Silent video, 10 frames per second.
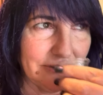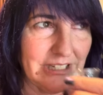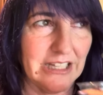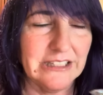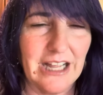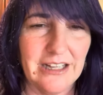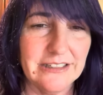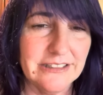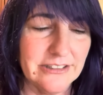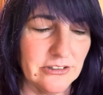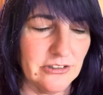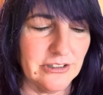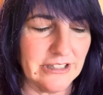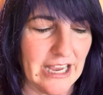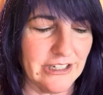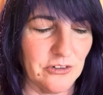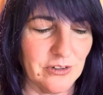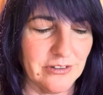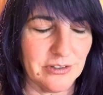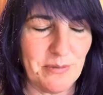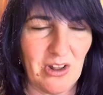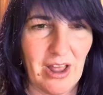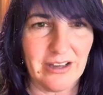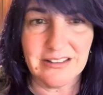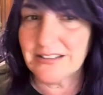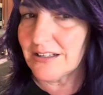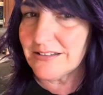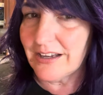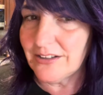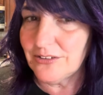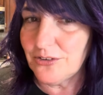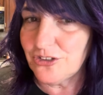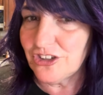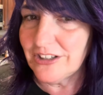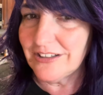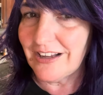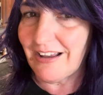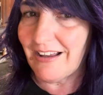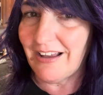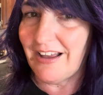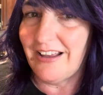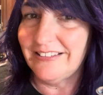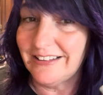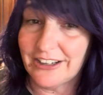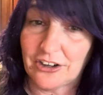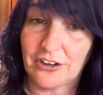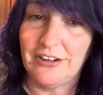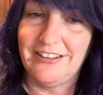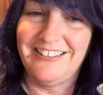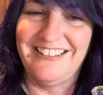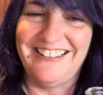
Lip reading: A little, like you can smell like suntan lotion and liquor. All